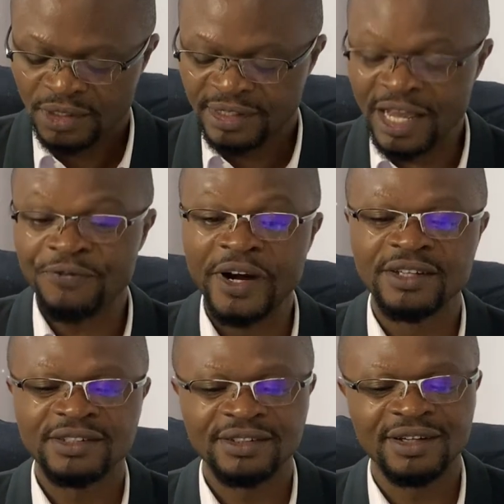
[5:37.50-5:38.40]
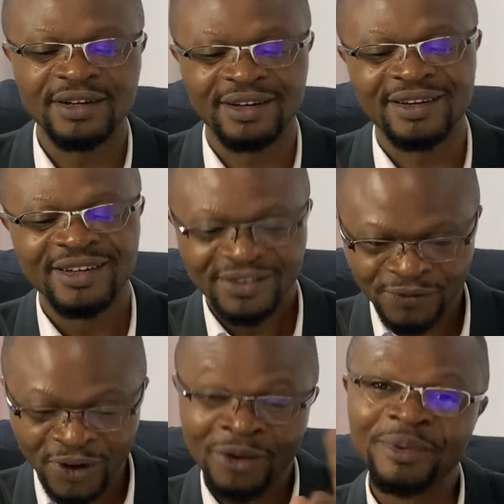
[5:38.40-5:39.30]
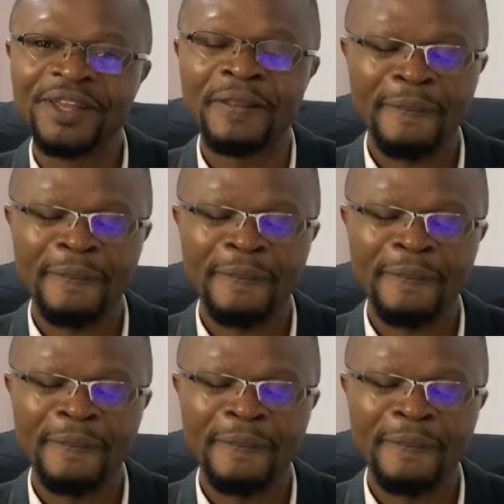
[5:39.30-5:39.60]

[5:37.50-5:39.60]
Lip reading: Dear friends, follow me.